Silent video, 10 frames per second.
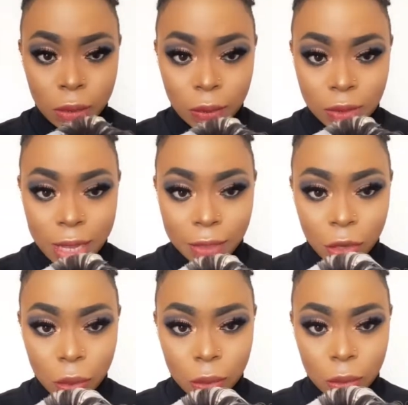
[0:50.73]
looks like
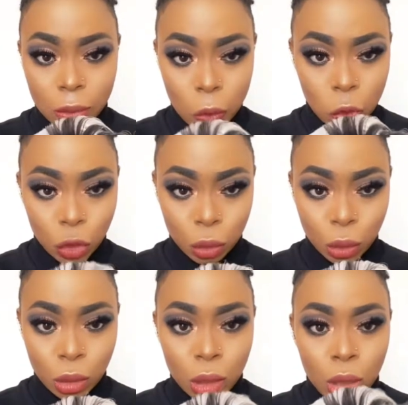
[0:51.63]
the closure
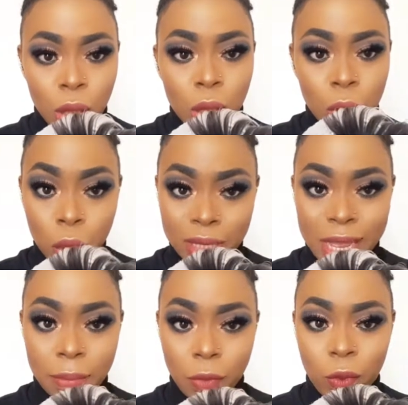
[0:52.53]
looks
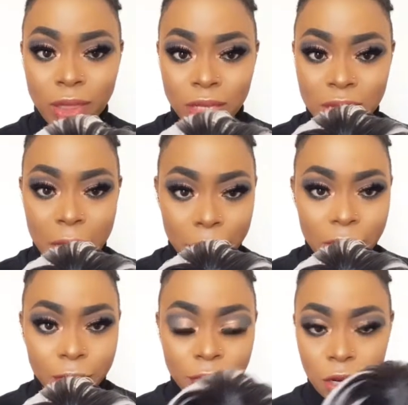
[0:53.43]
like when it
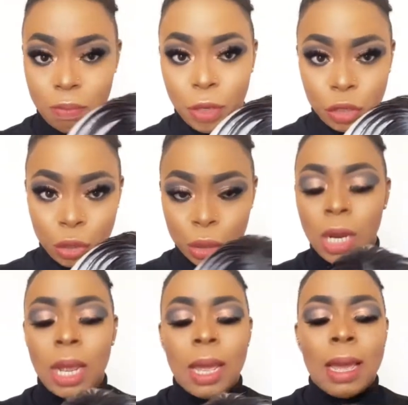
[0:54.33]
arrived in a picture
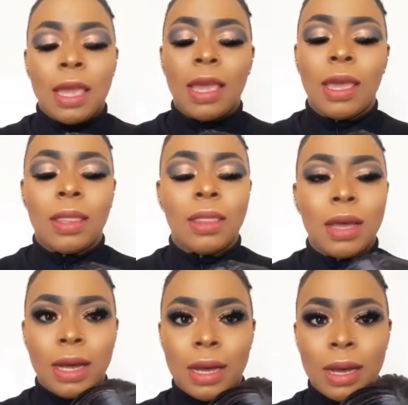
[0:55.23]
and
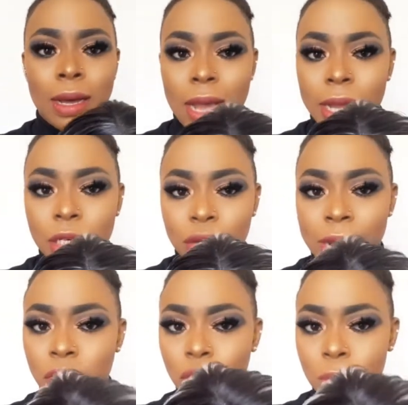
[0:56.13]
uh, I
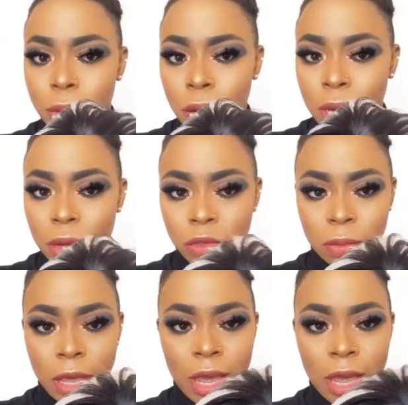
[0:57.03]
tried to block out some